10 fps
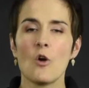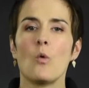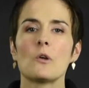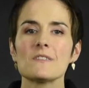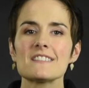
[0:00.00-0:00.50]

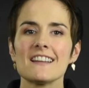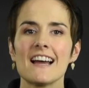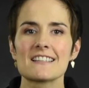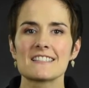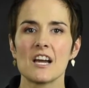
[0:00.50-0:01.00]
When was the
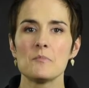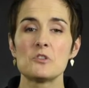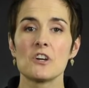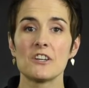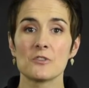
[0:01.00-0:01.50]
last time
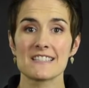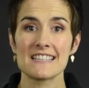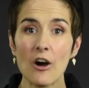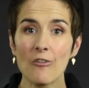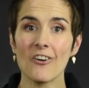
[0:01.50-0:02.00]
you took
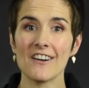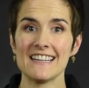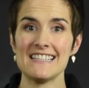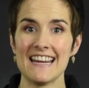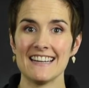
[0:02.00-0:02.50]
yourself on
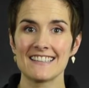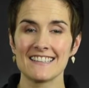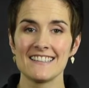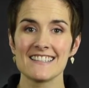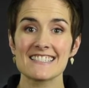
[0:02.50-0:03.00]
a date?
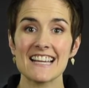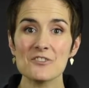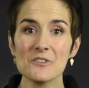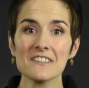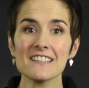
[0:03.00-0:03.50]

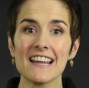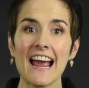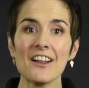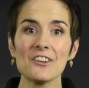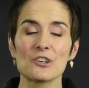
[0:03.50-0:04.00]
Schedule it in the
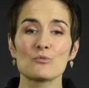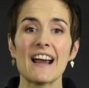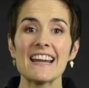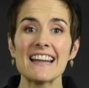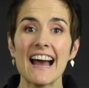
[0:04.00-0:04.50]
calendar
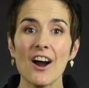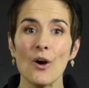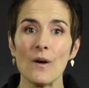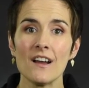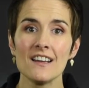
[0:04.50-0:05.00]
right
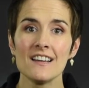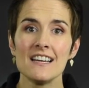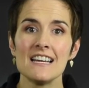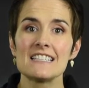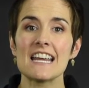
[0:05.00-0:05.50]
now.
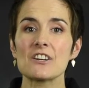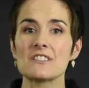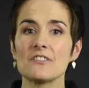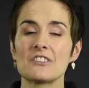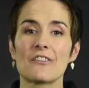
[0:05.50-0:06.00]
Take
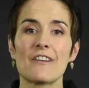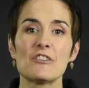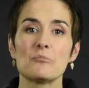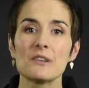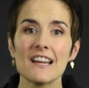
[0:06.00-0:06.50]
yourself to your
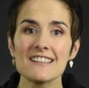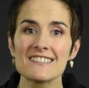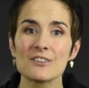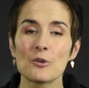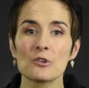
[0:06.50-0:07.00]
favorite
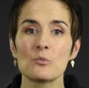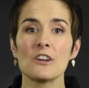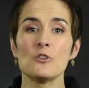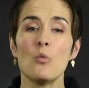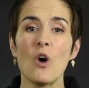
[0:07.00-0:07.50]
place, order
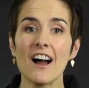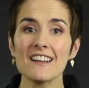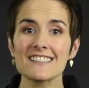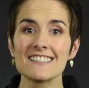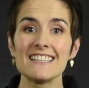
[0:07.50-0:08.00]
what you
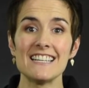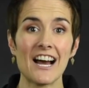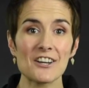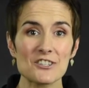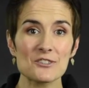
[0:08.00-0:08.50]
want,
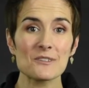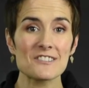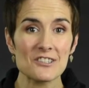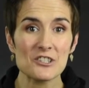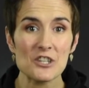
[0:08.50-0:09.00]
not just
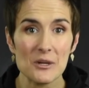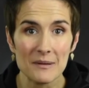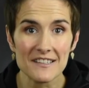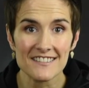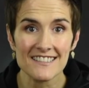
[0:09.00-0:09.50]
what's the
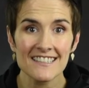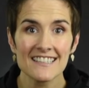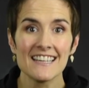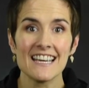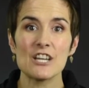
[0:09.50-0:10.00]
cheapest,
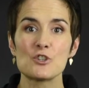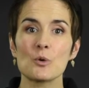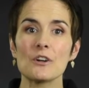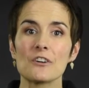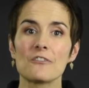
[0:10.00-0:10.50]

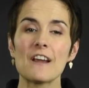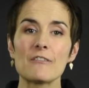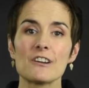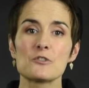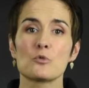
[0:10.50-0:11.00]
Enjoy your
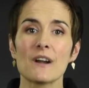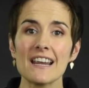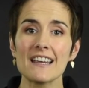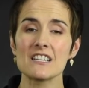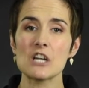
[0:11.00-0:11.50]
favorite
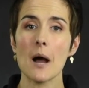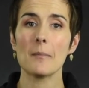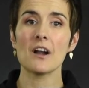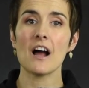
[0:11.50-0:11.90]
drink and top